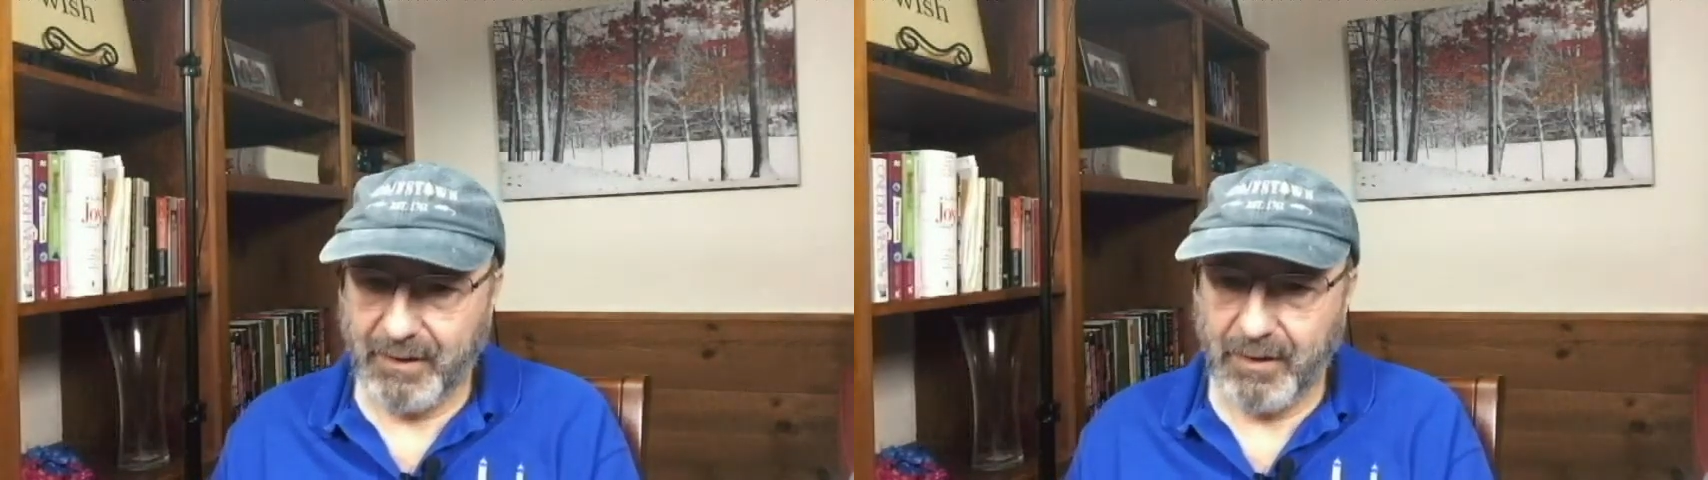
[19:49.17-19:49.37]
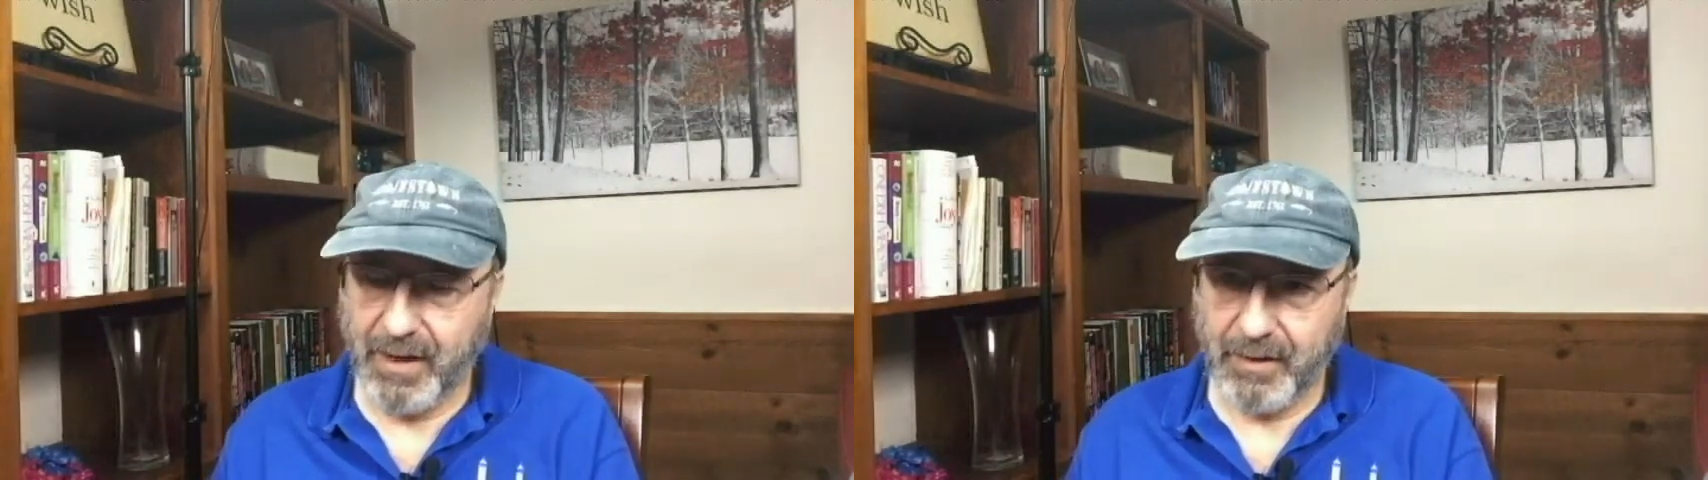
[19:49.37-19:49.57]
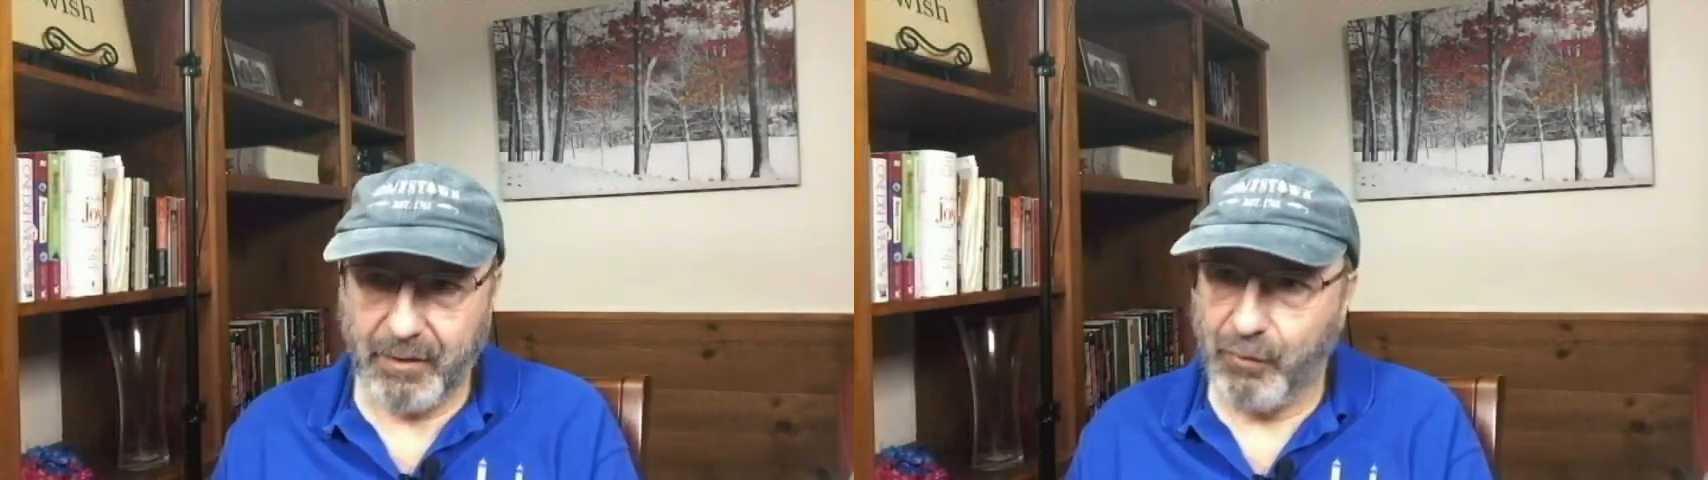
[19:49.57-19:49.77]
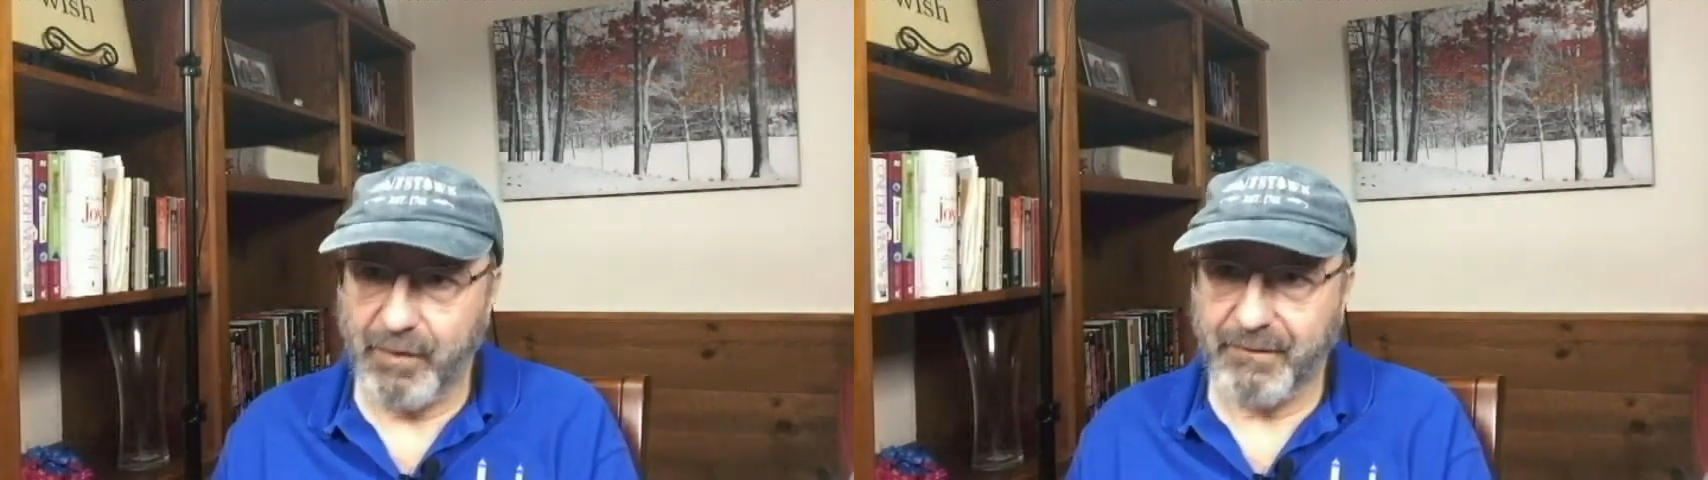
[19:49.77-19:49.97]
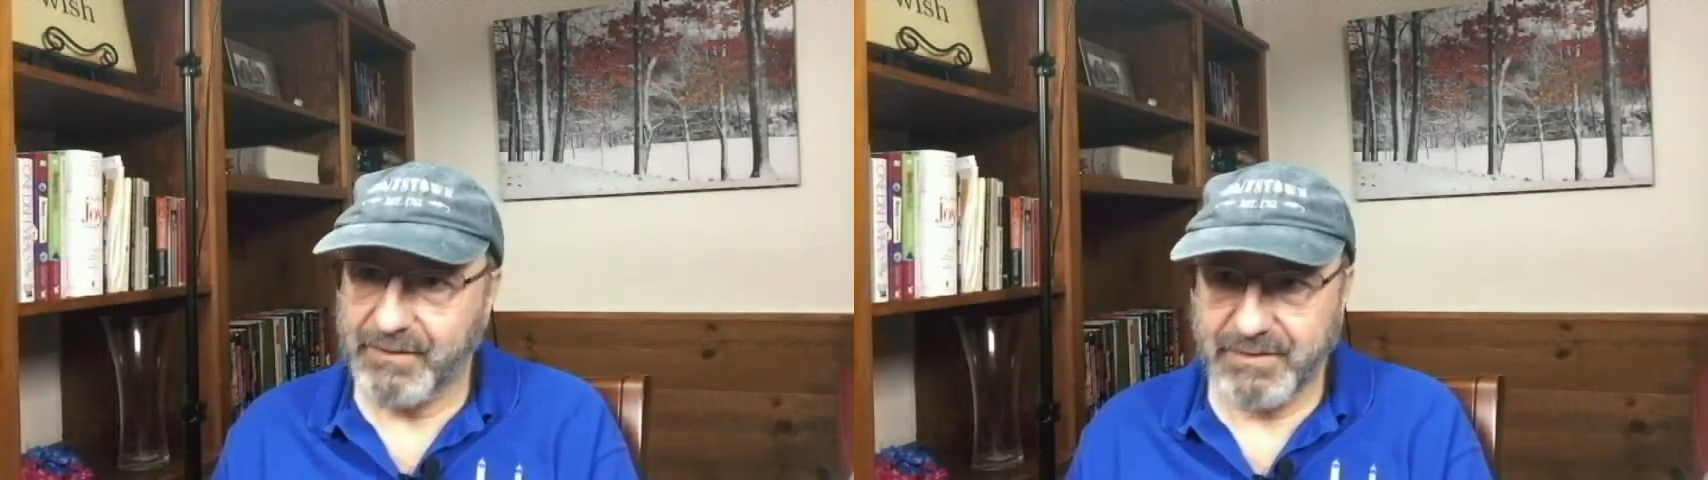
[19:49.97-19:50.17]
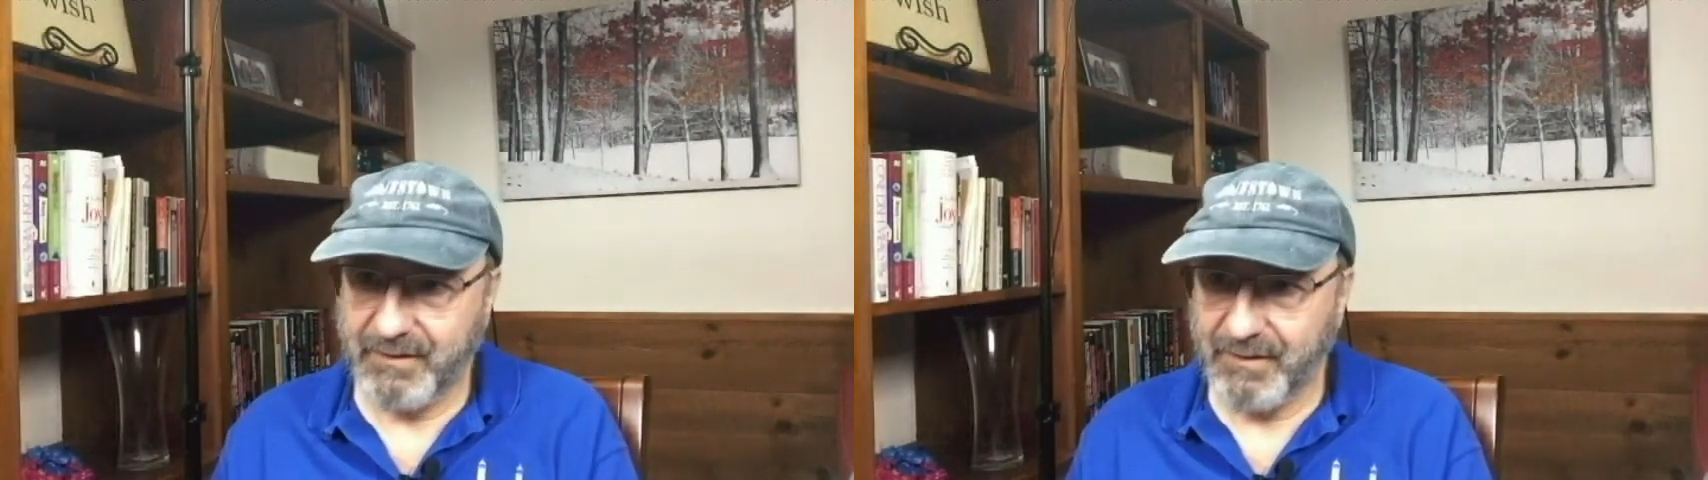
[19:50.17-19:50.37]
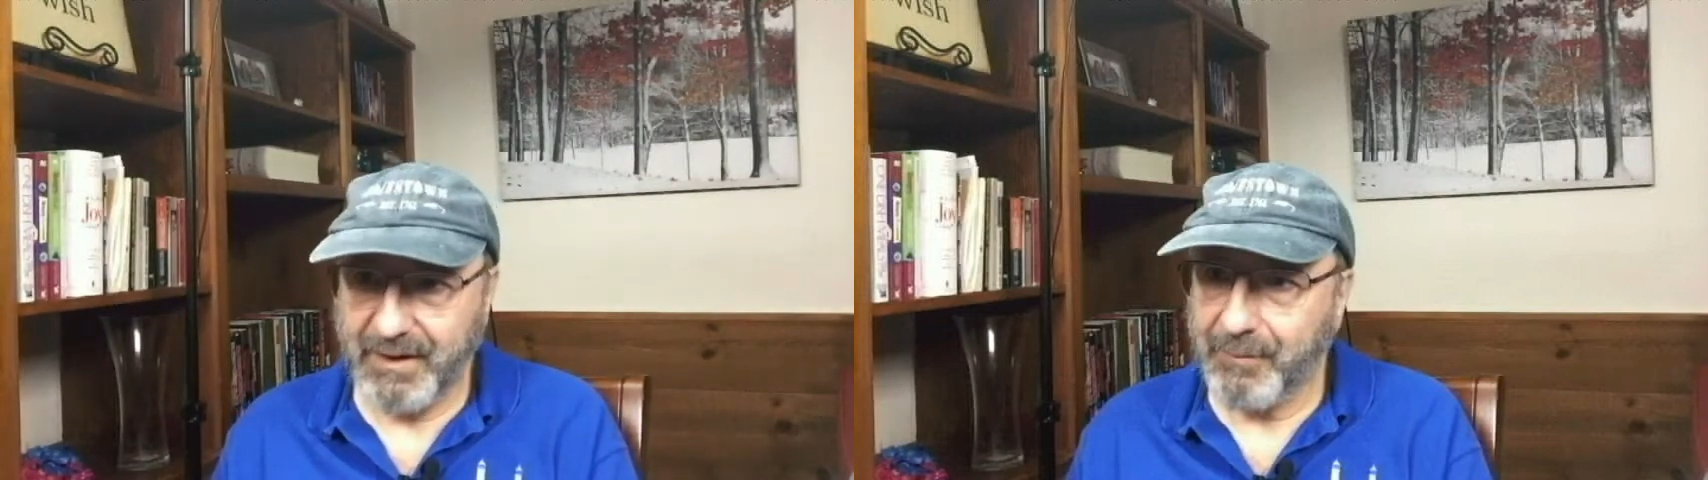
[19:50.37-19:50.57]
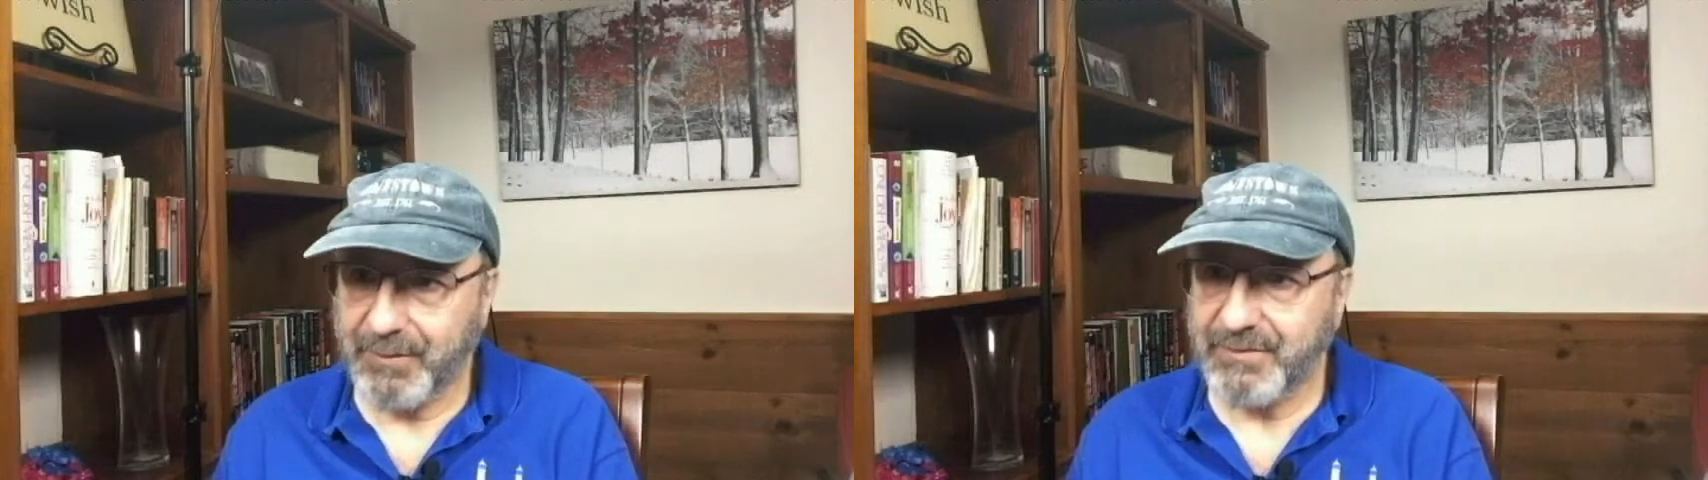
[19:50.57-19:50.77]
a lot of horrific stuff
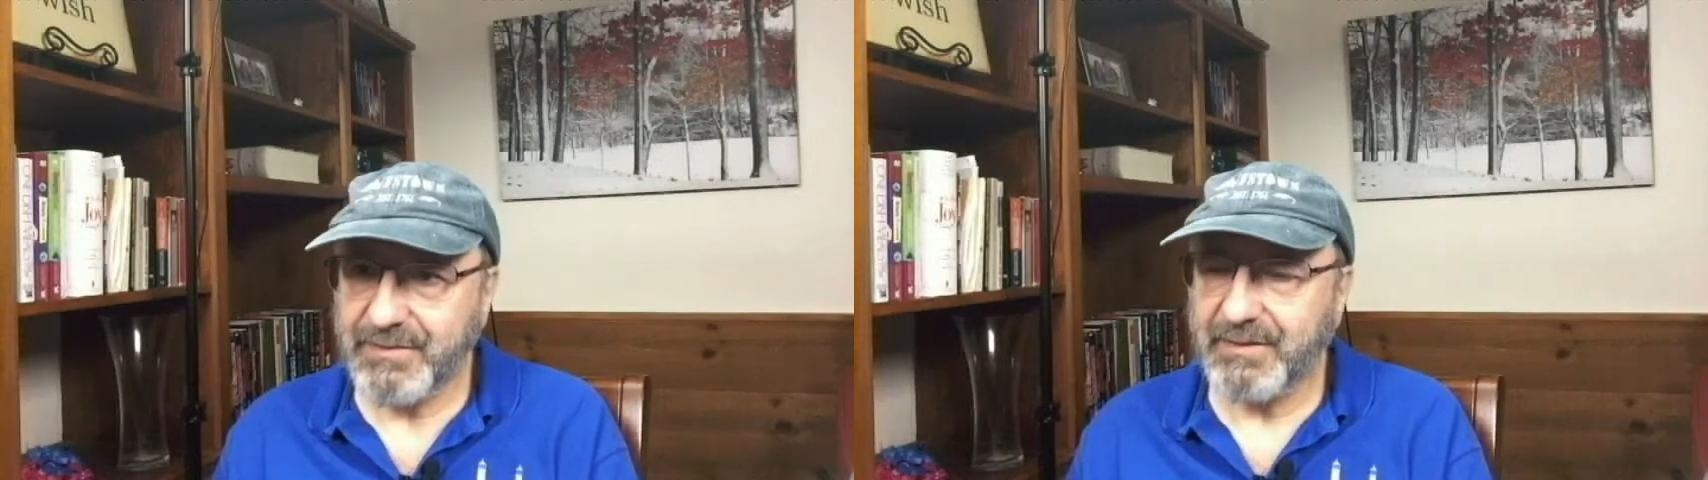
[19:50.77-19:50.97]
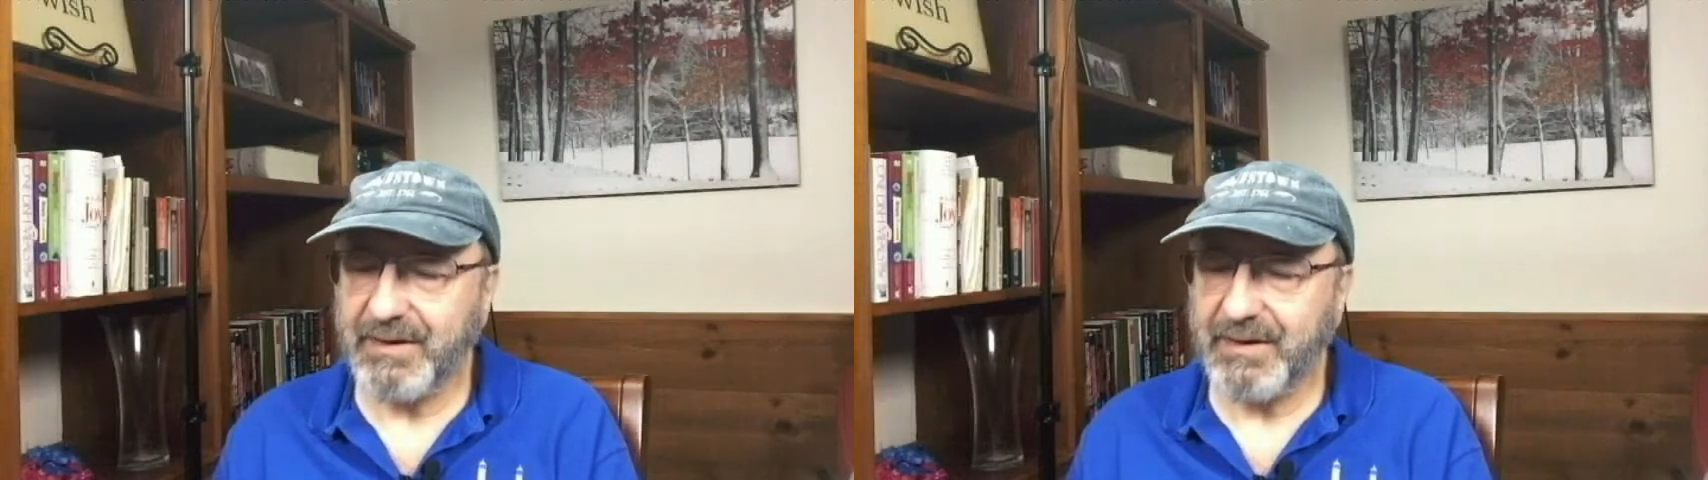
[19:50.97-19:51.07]
happens.